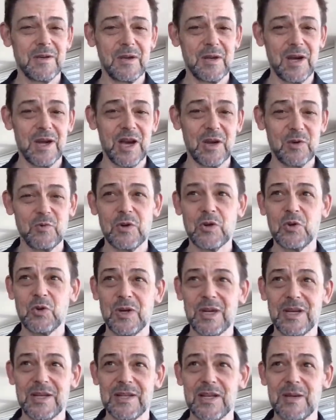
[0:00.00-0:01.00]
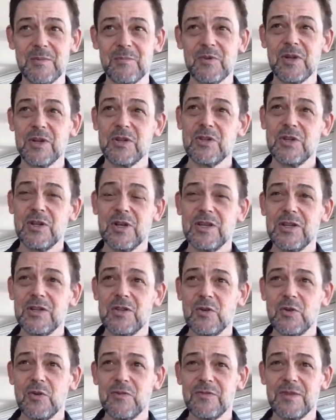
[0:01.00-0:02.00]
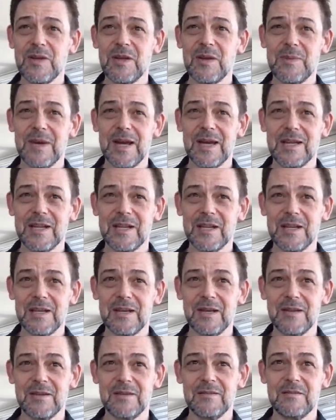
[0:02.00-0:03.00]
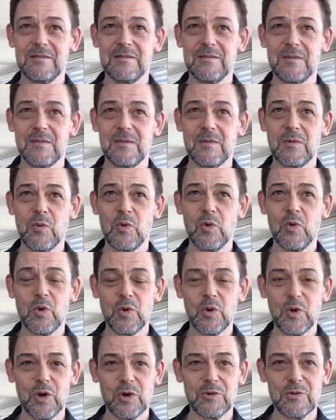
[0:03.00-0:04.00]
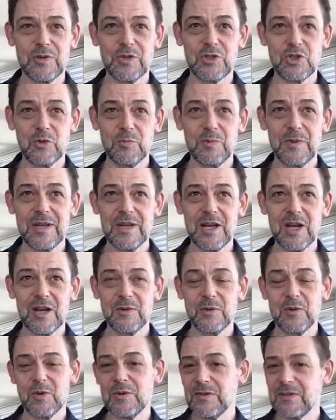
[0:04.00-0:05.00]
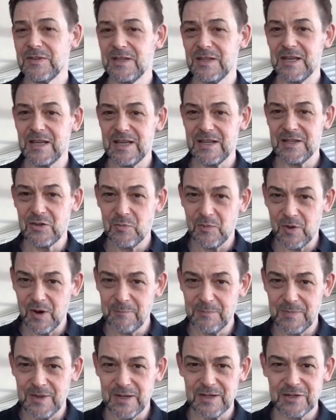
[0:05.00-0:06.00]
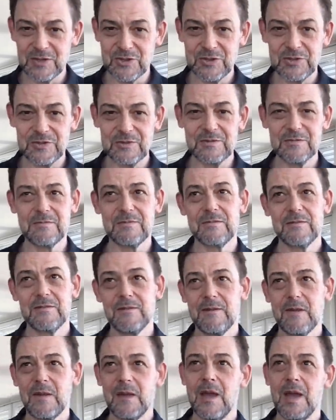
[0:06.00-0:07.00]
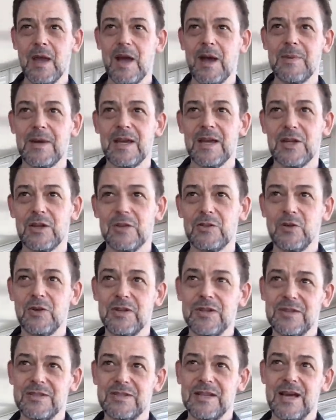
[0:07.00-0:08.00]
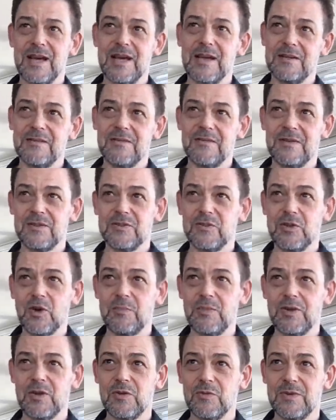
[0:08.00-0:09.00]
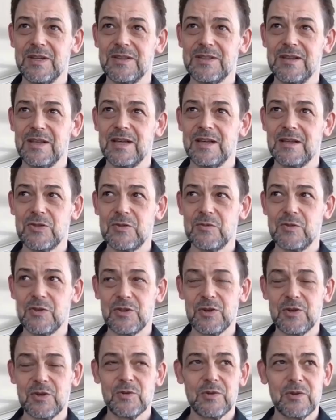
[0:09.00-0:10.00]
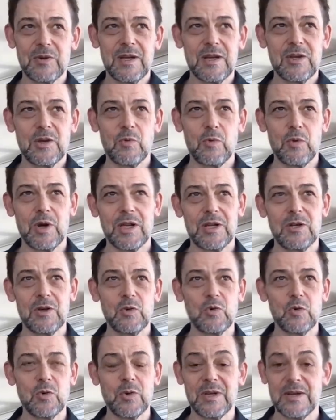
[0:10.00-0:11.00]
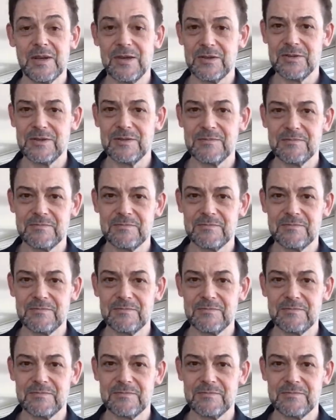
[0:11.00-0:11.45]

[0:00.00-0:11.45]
I would greatly appreciate your feedback here or on the qubit-lab.ch webpage. I'm eager to understand if this topic resonates with you and a wider audience.